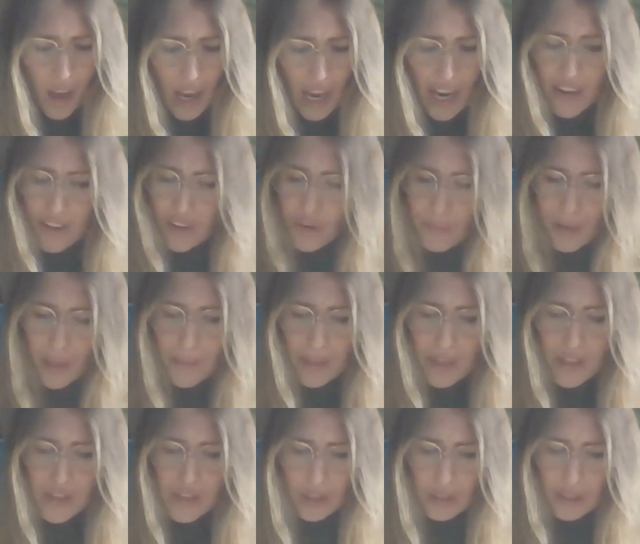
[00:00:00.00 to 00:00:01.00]
and you may be
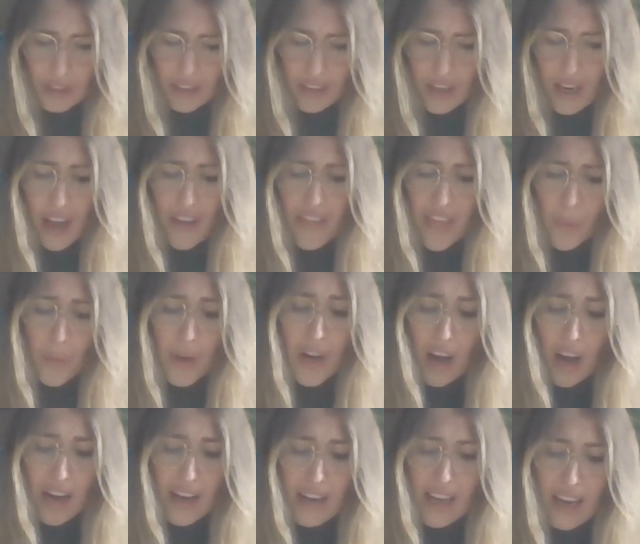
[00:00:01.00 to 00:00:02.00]
certain that when
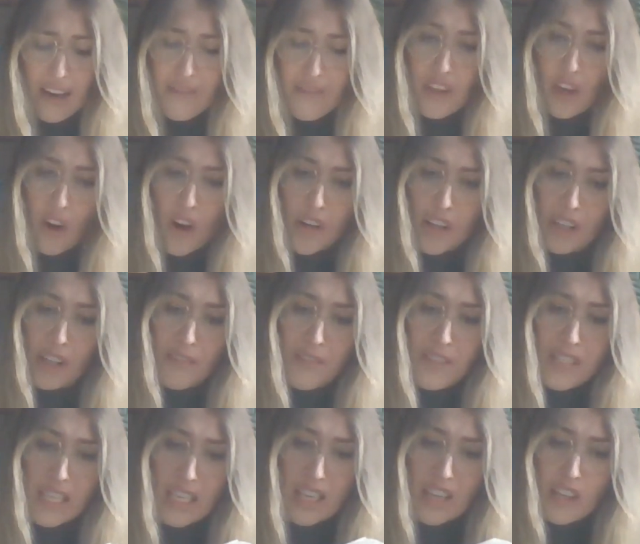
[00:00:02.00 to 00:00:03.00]
I have the honor of
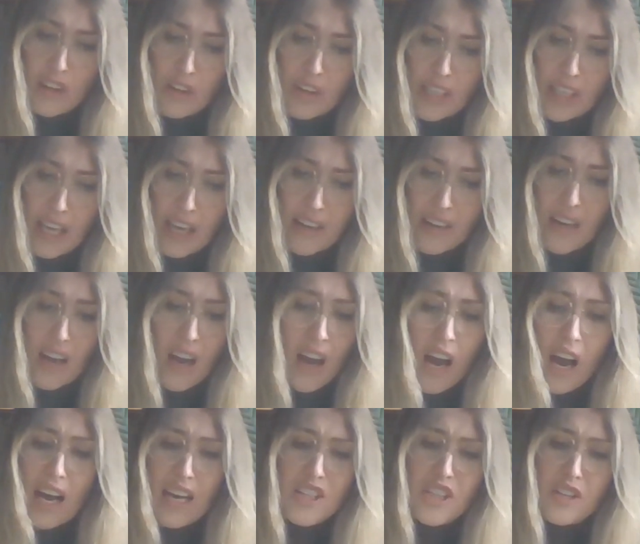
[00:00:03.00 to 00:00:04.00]
seeing her again,
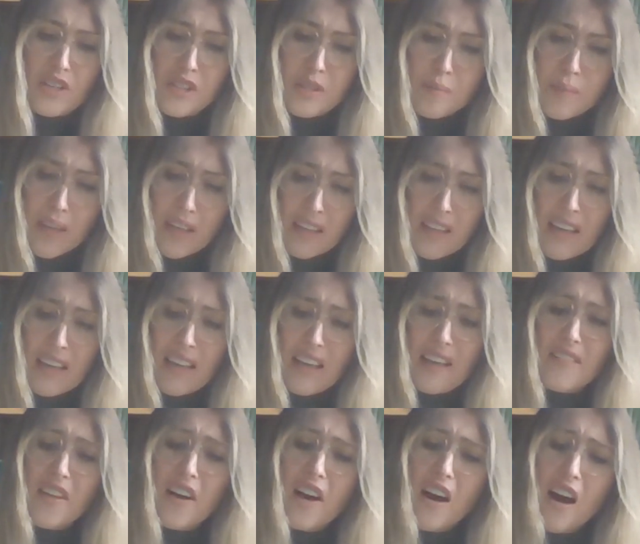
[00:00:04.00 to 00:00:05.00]
I shall speak
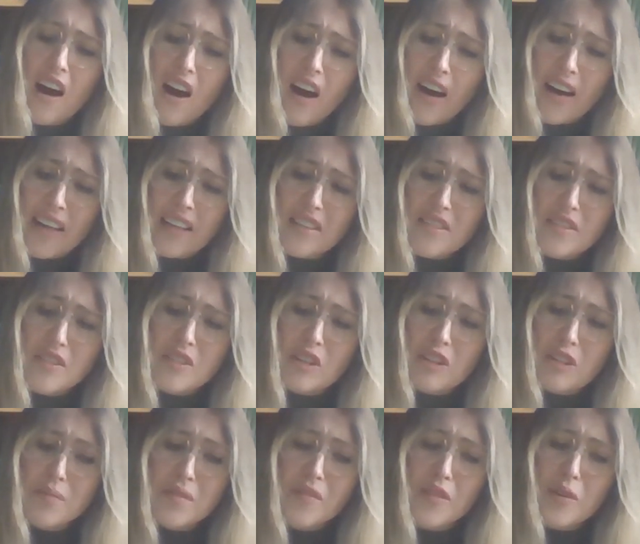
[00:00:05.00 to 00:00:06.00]
in the highest
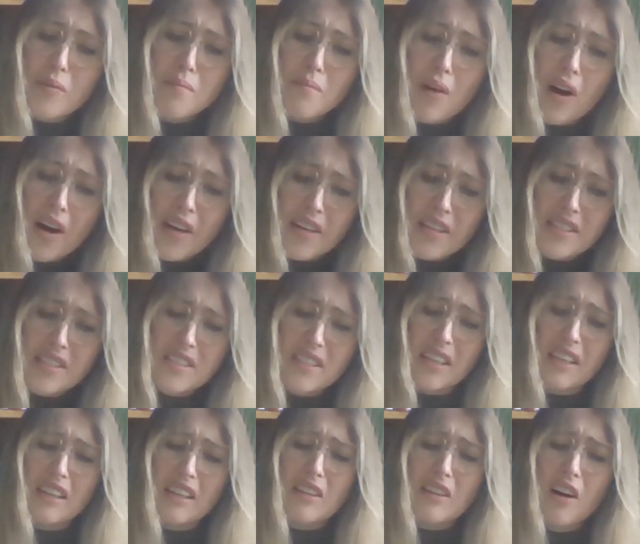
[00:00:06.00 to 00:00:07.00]
terms of your
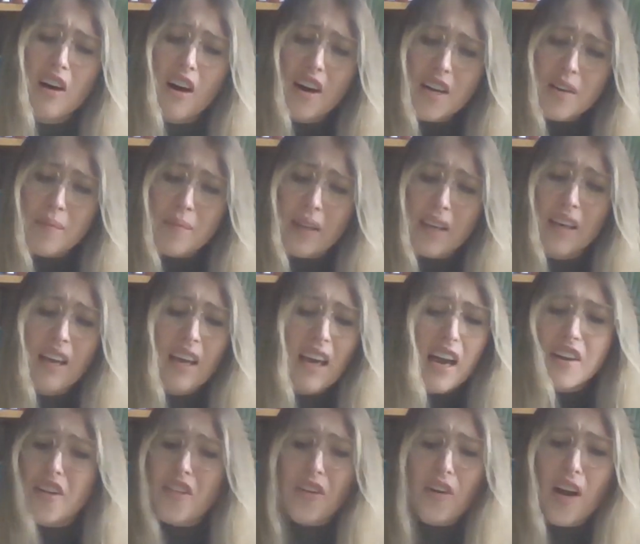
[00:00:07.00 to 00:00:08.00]
modesty, economy,
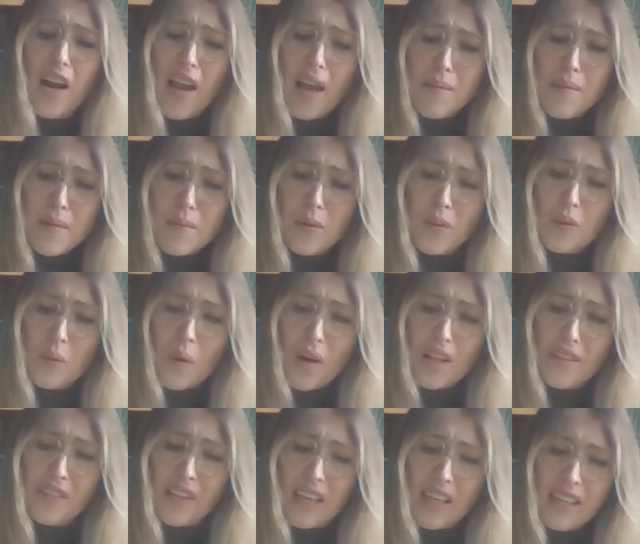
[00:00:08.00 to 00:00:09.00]
and other amiable
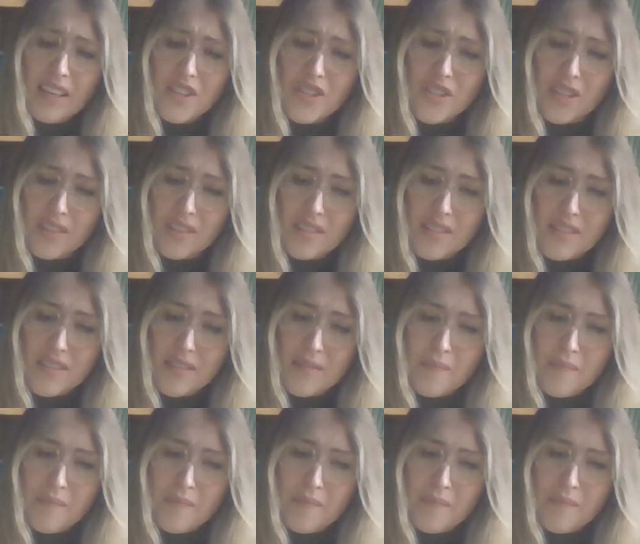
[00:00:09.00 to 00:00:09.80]
qualifications.